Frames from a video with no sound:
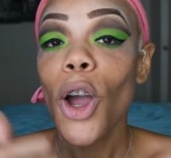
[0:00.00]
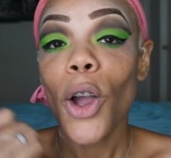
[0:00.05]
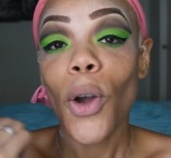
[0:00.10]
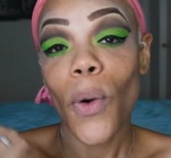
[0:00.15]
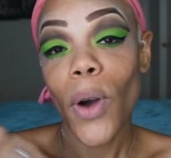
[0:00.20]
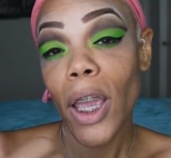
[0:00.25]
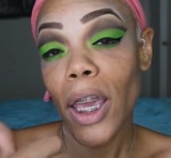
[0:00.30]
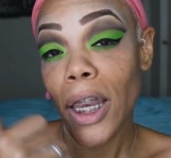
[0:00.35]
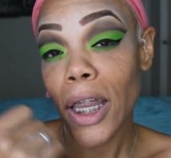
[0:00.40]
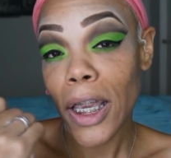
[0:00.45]

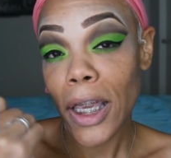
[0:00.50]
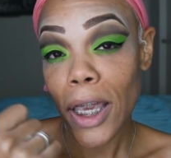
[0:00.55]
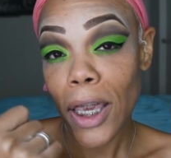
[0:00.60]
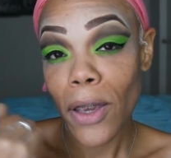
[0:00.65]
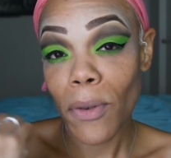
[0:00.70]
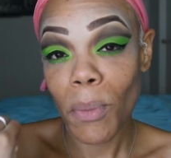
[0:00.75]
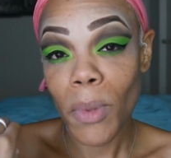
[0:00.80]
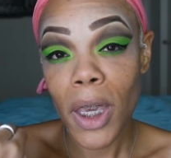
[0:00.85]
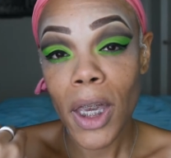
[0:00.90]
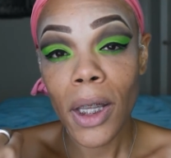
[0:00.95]
Go ahead and
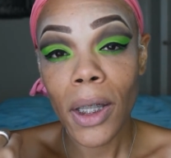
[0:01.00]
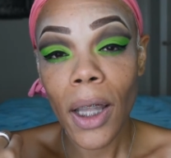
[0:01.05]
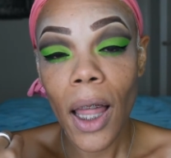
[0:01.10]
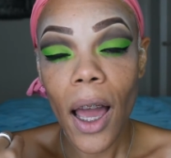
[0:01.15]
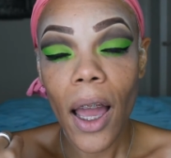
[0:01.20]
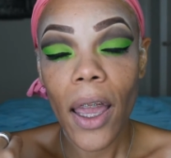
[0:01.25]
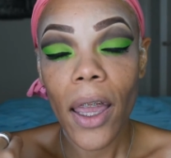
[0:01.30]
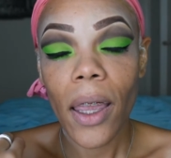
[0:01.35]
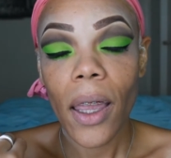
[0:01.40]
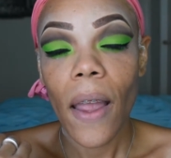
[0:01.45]
give me a
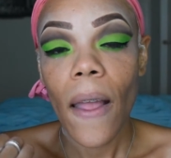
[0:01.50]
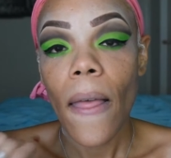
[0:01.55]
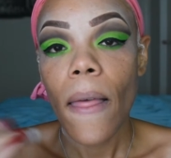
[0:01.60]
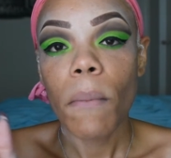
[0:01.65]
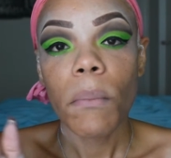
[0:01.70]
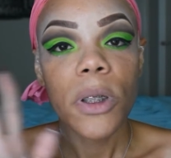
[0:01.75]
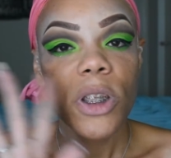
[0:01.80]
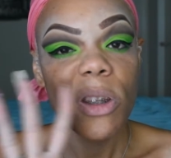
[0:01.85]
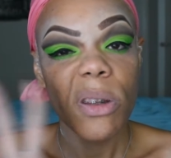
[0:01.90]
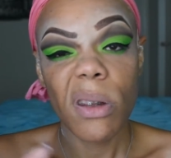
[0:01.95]
like,
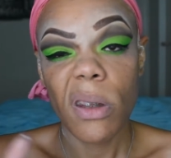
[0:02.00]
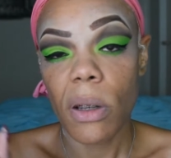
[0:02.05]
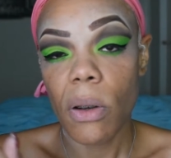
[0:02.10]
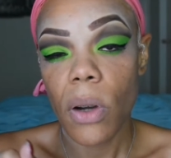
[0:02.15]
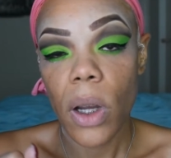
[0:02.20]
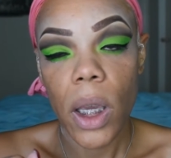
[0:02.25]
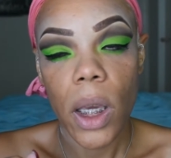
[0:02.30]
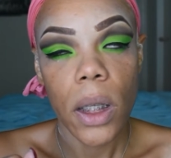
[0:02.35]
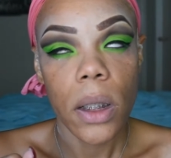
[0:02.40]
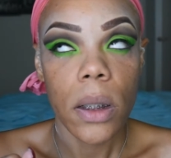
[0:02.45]
but you can go
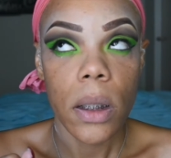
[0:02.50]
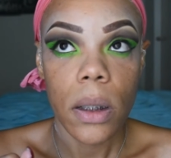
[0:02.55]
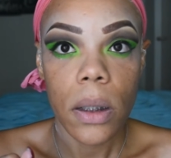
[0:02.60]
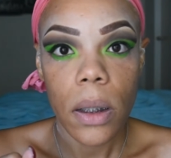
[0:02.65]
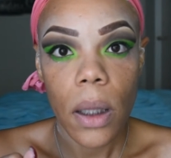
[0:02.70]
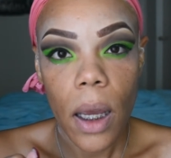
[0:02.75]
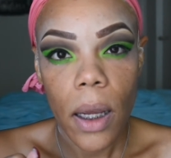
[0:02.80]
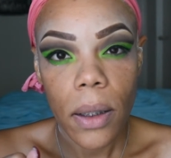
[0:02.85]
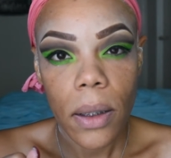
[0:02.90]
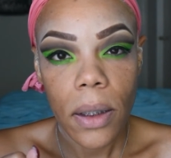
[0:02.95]
ahead and
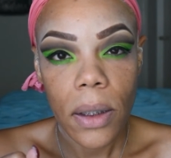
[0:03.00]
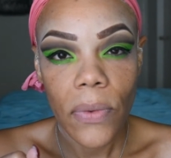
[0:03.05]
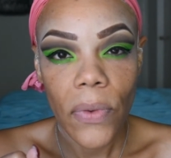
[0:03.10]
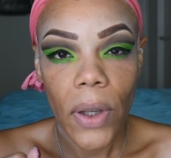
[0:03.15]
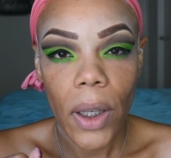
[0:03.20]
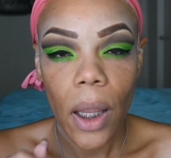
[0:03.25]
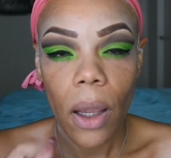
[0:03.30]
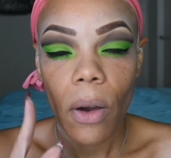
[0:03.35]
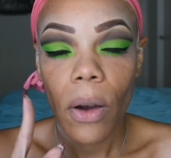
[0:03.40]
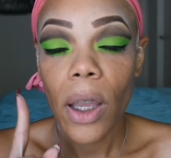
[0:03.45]
dislike this
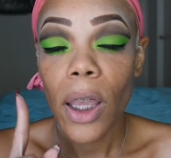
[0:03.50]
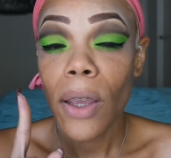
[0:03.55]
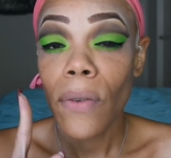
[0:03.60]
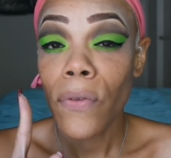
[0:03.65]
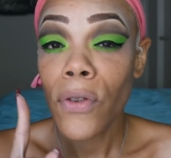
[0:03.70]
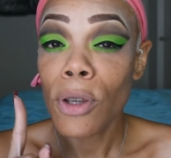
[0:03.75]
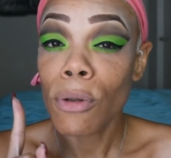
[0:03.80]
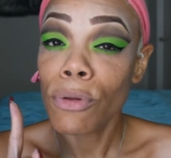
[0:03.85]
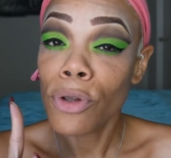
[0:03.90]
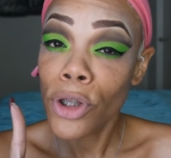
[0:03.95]
video
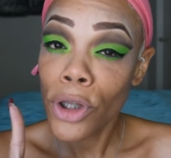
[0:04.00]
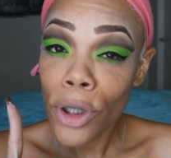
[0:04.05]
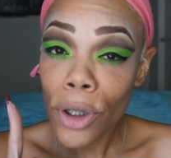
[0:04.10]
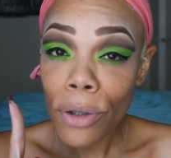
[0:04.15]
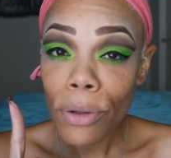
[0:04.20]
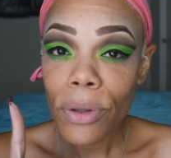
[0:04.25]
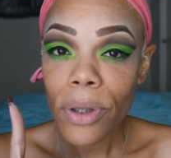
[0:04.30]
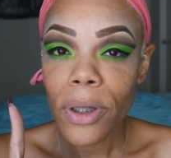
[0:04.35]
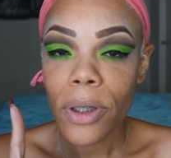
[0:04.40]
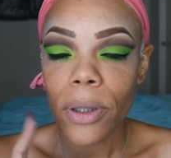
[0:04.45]
if you
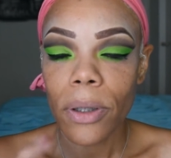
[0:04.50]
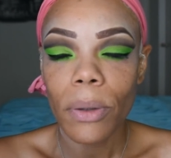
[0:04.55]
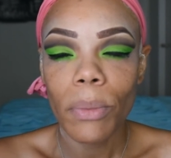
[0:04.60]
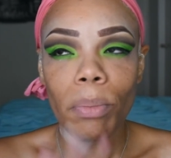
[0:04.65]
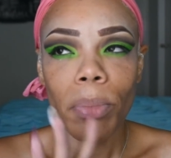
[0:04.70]
choose to,